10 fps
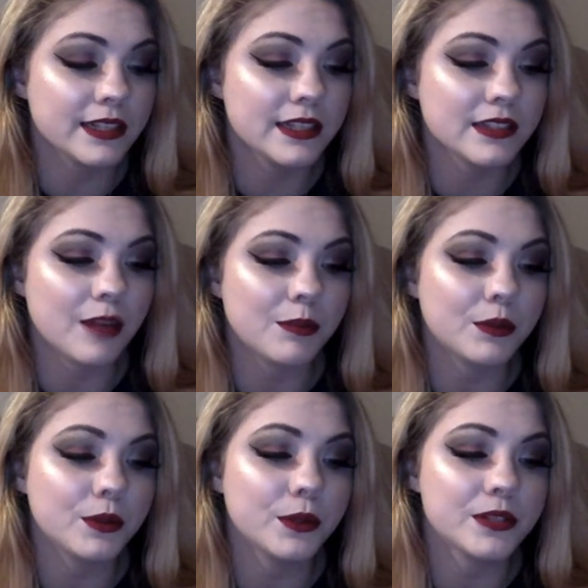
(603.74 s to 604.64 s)
this
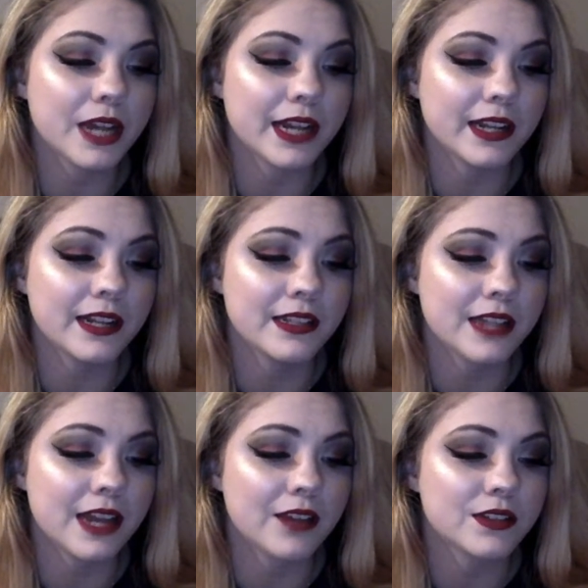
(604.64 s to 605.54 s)
couple who died in his
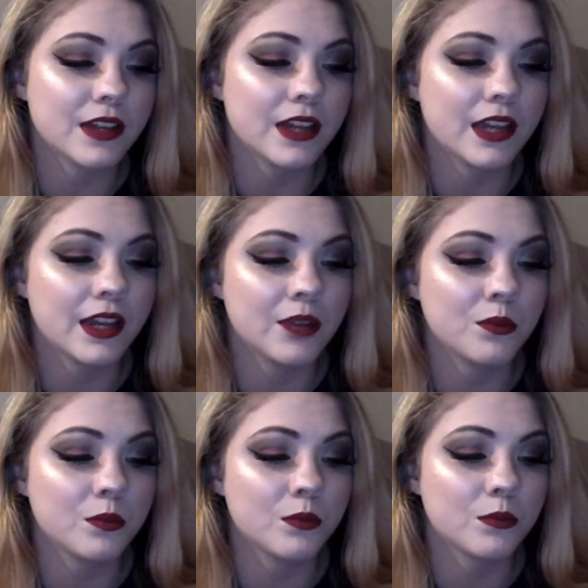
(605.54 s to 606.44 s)
house
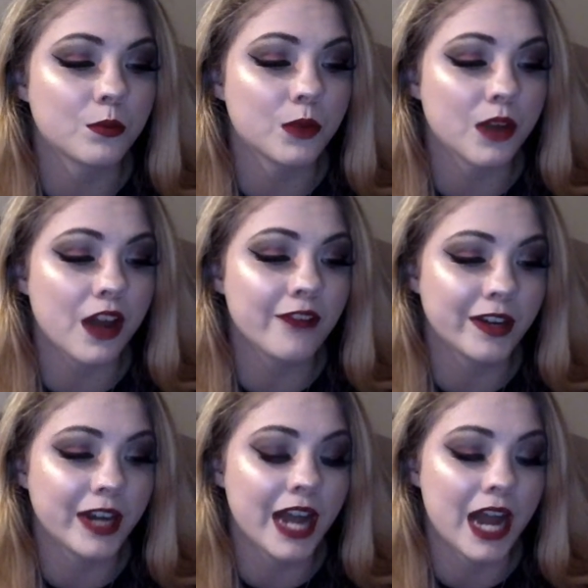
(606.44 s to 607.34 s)
and were not
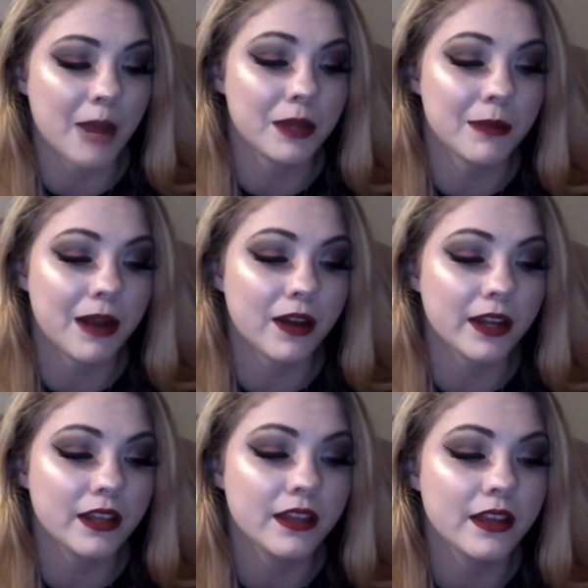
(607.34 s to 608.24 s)
very happy about
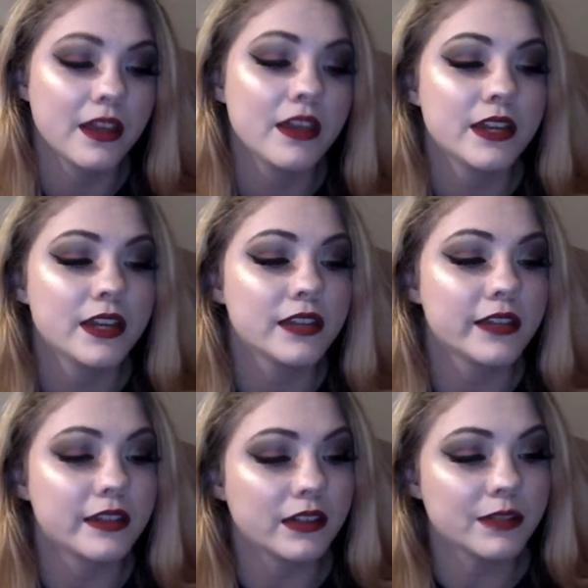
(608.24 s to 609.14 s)
it.
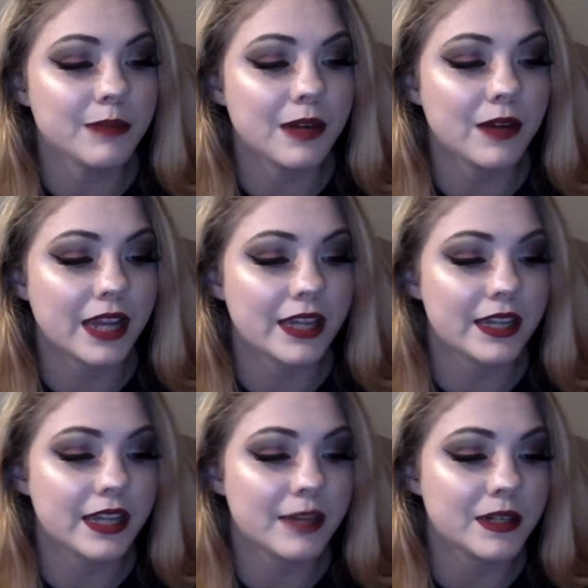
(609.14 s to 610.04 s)
They talked about
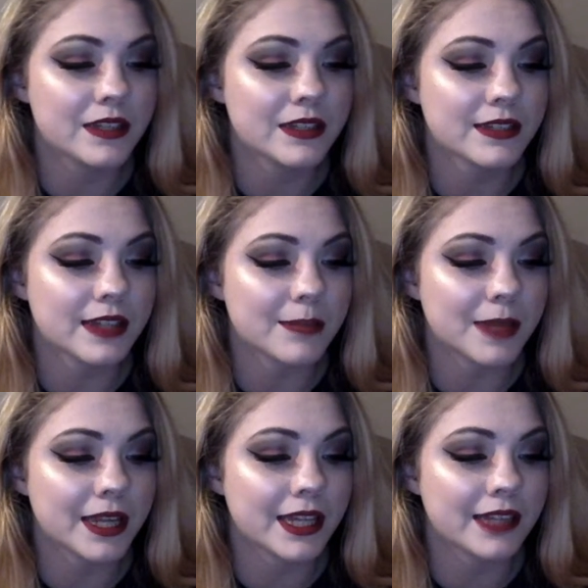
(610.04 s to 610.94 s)
hanging him in his sleep
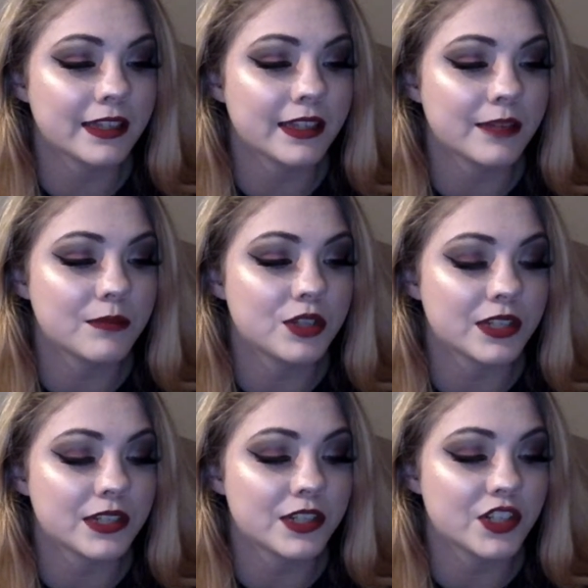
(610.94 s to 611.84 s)
and killing him
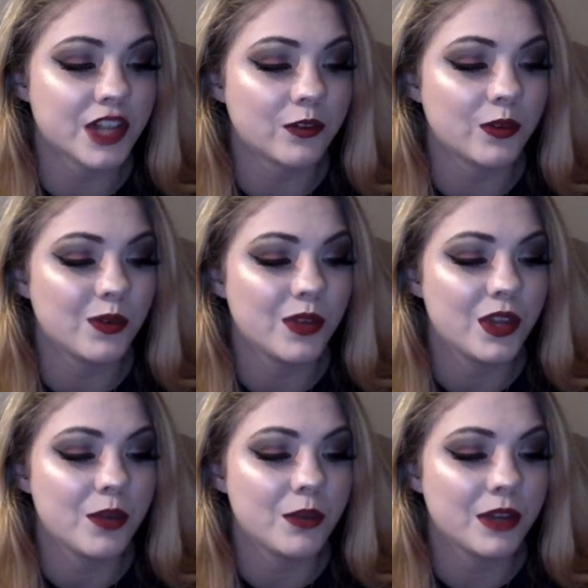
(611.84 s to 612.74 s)
just in general.
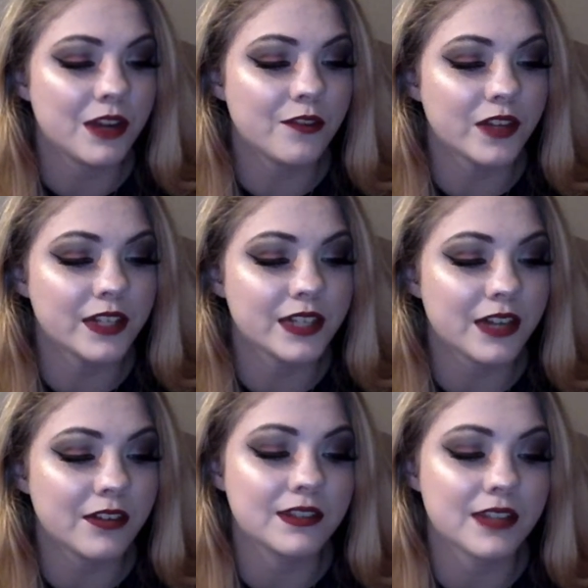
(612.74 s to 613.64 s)
We got freaked
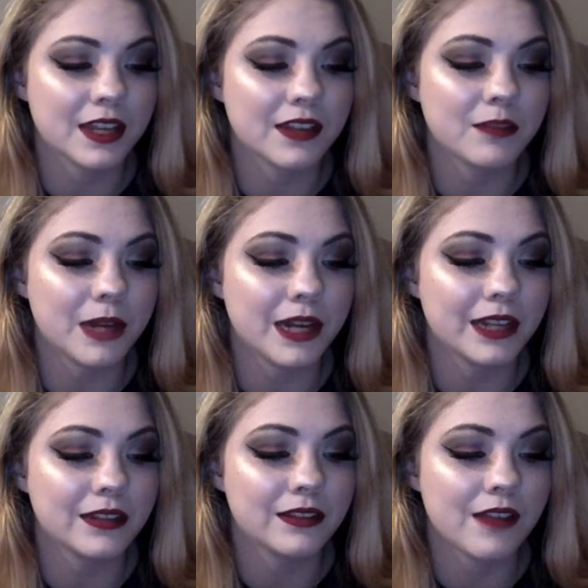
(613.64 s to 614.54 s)
out and said
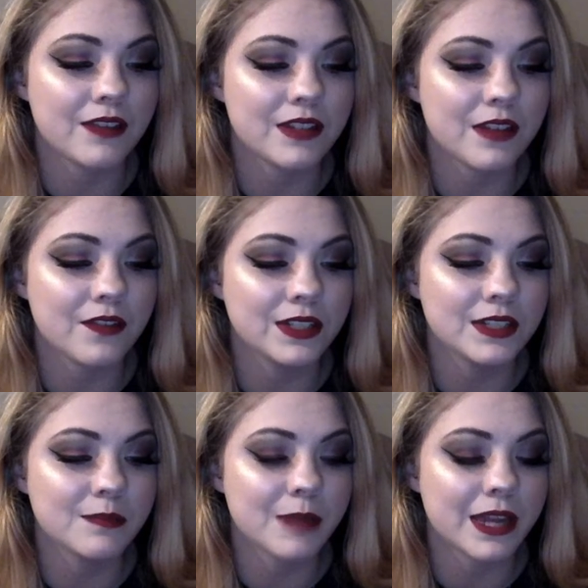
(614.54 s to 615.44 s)
goodbye, left stuff on
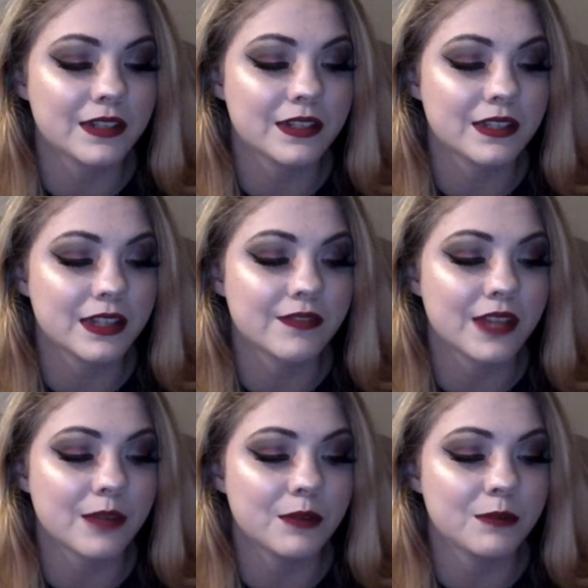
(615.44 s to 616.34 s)
his bed to see if
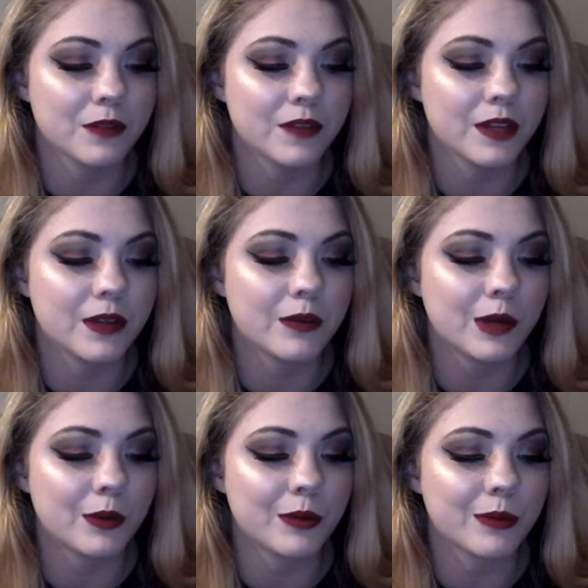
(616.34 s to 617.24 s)
they would move it
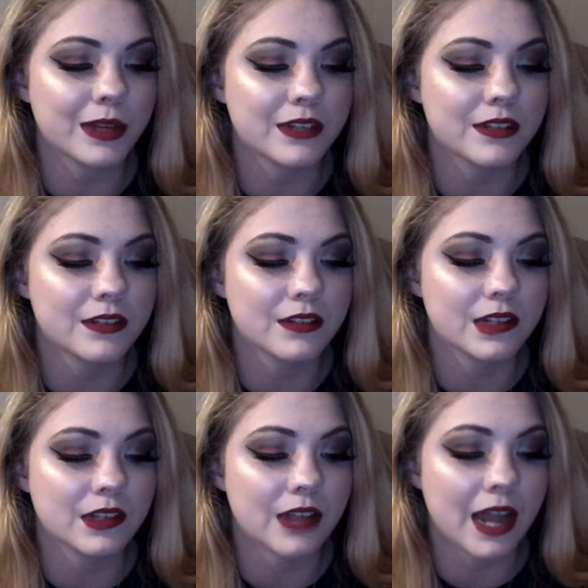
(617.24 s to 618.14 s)
while we went
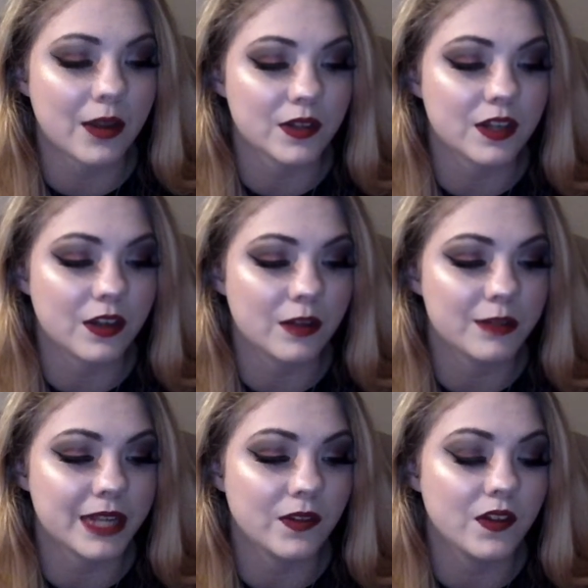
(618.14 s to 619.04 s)
out to calm
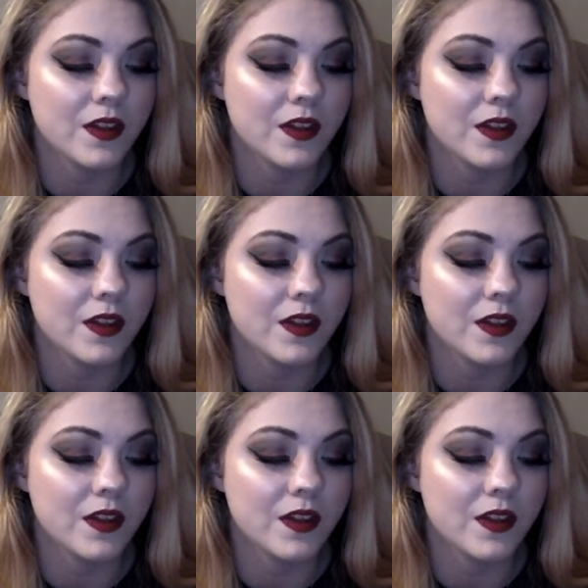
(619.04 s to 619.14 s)
down.